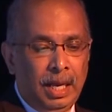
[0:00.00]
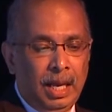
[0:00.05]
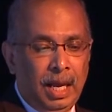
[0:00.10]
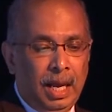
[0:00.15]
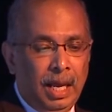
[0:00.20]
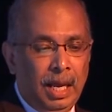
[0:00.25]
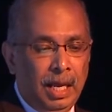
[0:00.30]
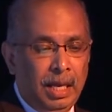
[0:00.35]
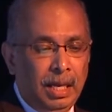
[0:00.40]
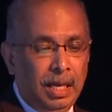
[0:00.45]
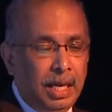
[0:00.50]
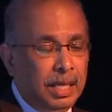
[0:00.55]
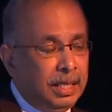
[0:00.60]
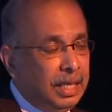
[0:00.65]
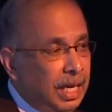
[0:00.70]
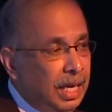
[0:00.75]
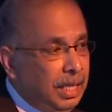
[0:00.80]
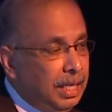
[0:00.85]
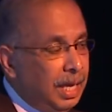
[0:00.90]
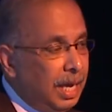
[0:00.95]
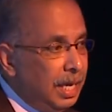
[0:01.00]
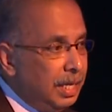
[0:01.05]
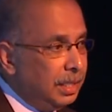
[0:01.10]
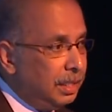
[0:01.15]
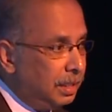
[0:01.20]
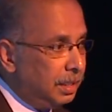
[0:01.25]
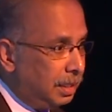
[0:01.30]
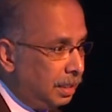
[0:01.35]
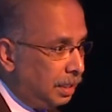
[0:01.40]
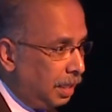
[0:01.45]
And then there
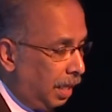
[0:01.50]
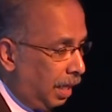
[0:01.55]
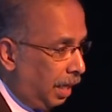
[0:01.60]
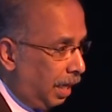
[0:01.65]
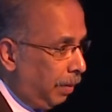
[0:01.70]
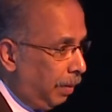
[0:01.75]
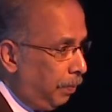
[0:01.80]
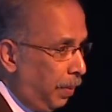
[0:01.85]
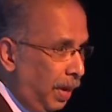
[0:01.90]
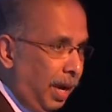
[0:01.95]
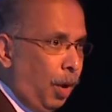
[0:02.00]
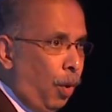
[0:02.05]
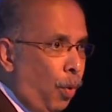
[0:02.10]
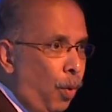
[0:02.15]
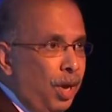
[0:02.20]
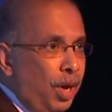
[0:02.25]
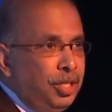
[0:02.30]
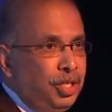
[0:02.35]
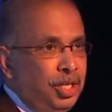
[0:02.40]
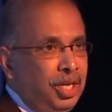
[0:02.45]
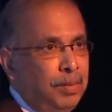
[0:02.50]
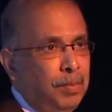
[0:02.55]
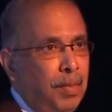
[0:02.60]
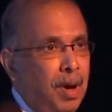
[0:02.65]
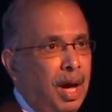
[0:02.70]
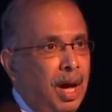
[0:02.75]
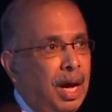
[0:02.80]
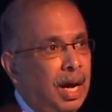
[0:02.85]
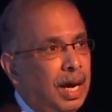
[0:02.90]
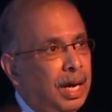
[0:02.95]
is a big question
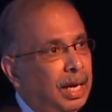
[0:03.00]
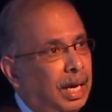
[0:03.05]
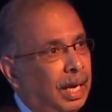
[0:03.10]
mark,